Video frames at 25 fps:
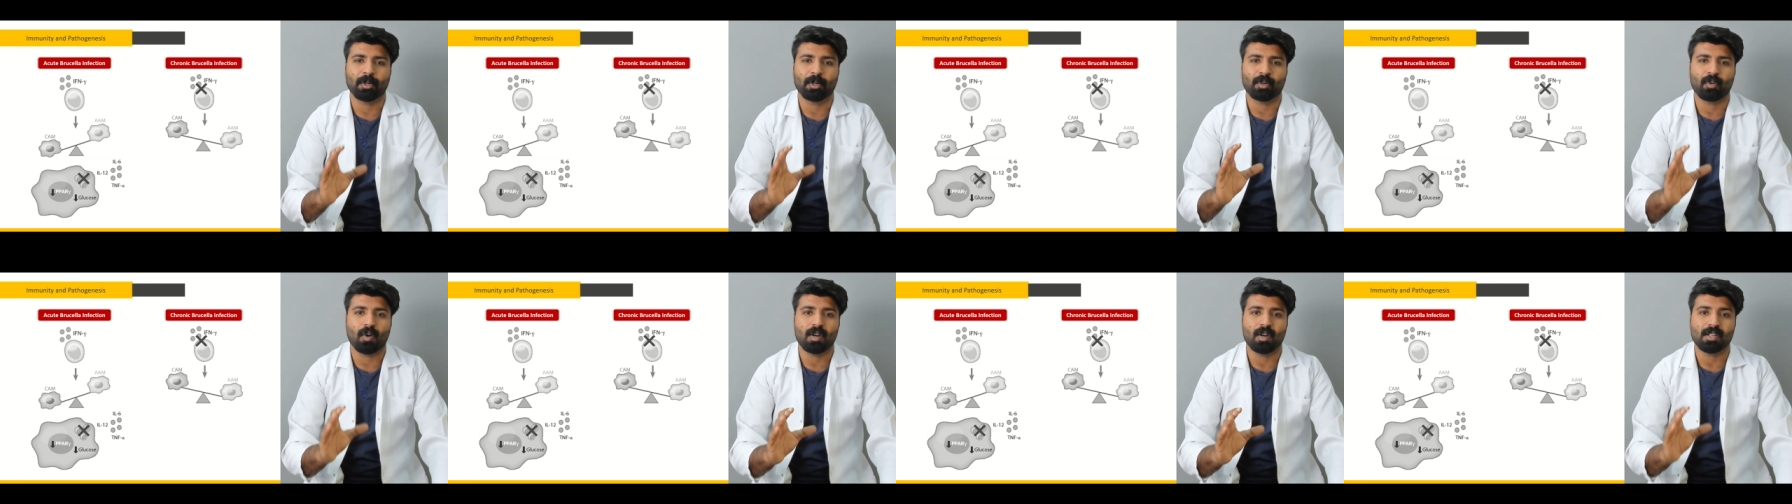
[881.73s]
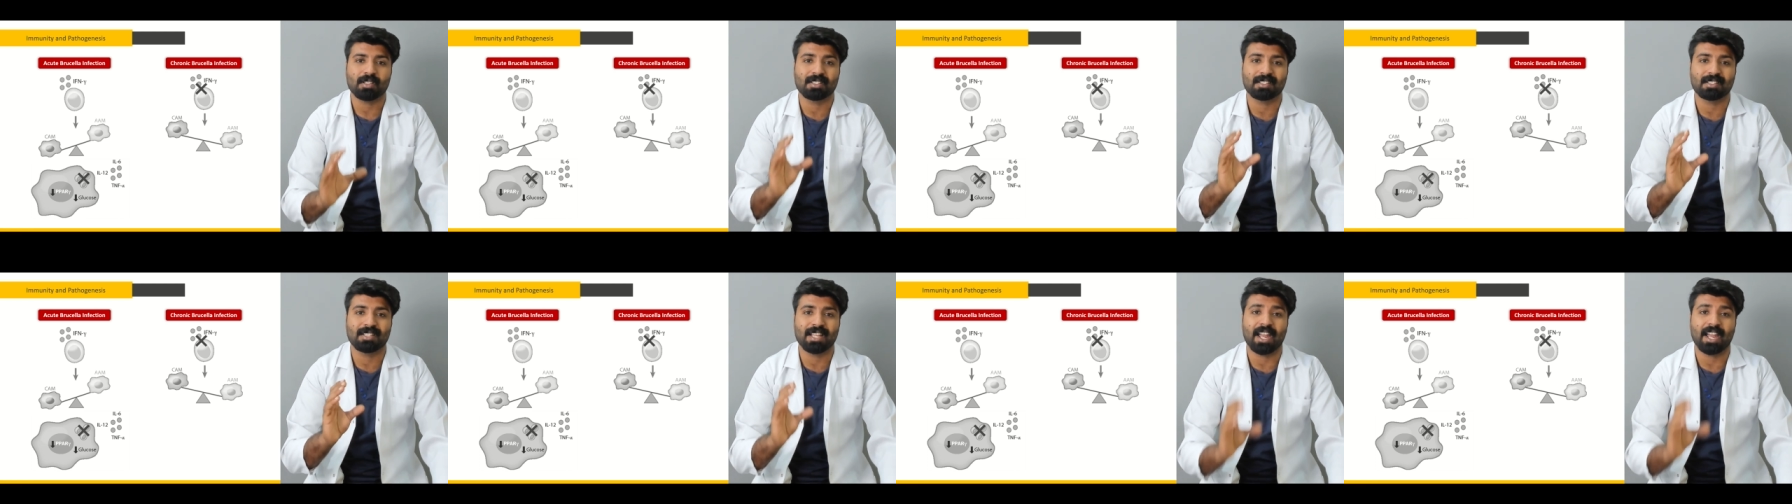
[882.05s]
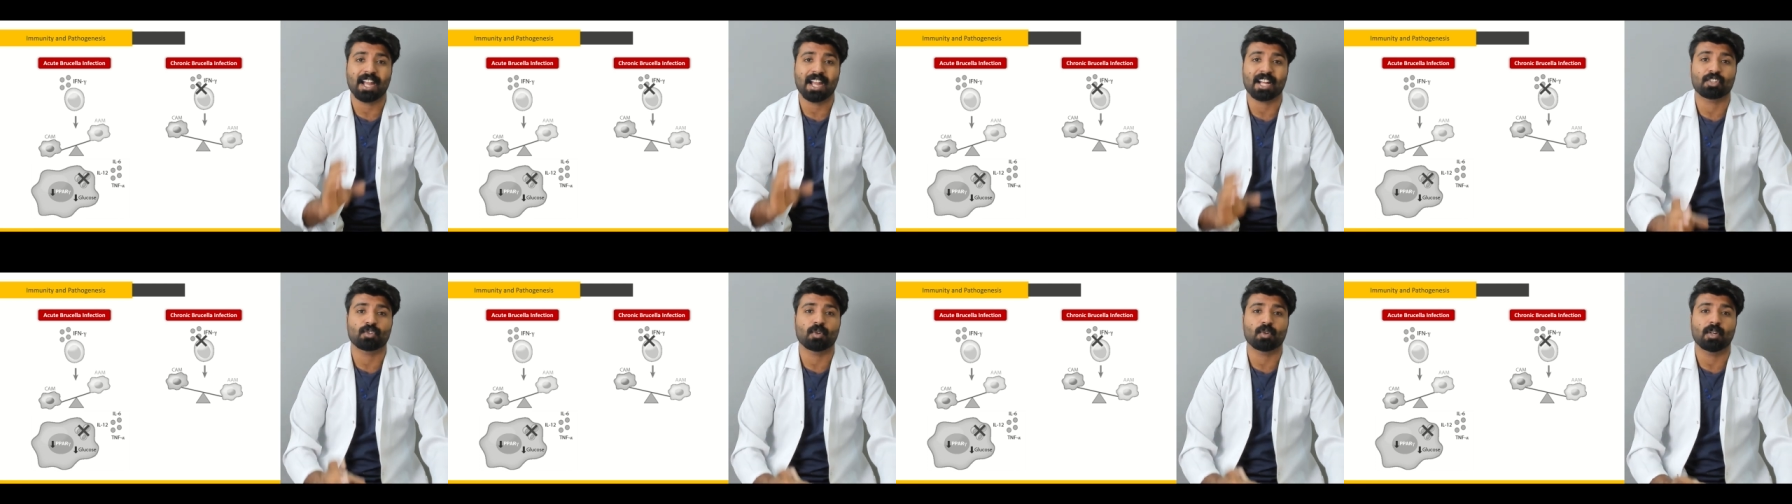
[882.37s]
Because they
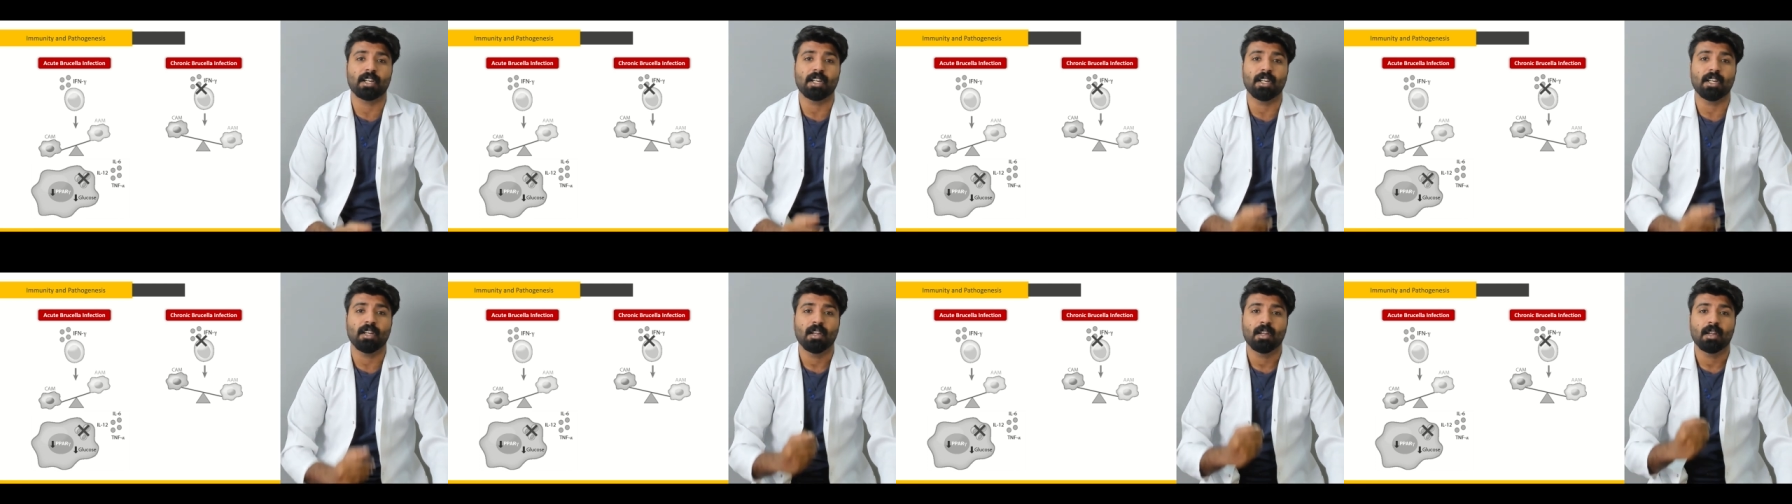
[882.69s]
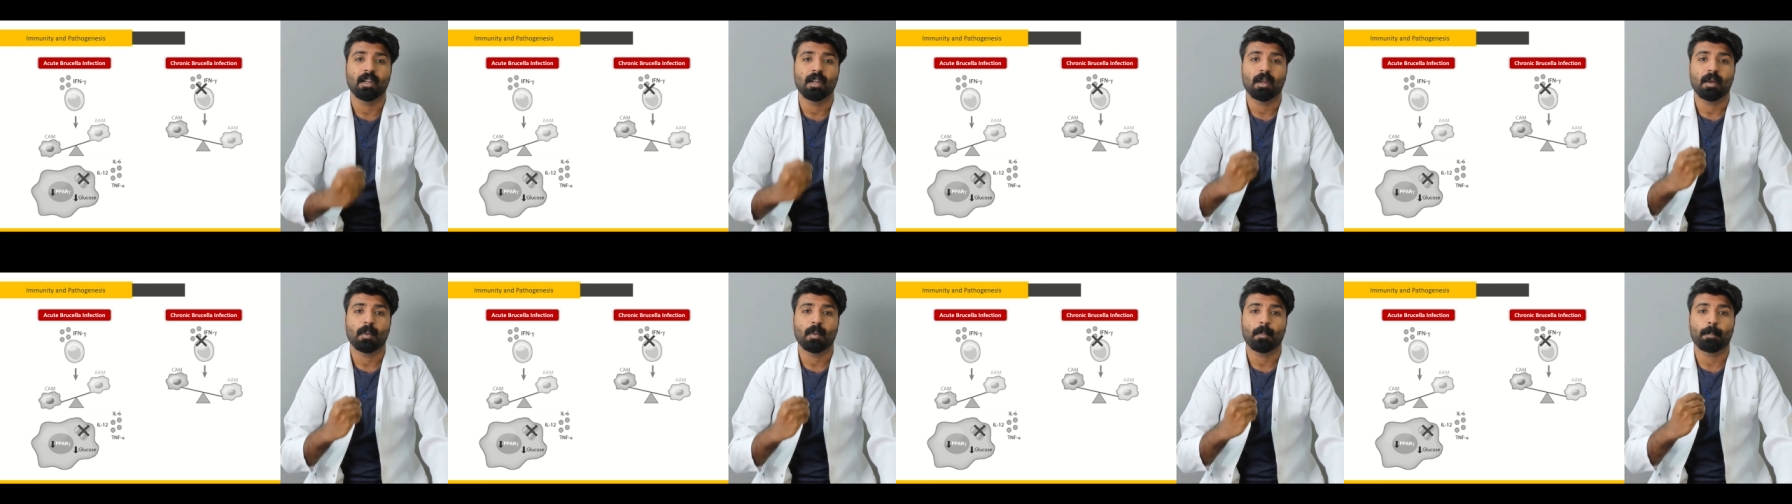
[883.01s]
actually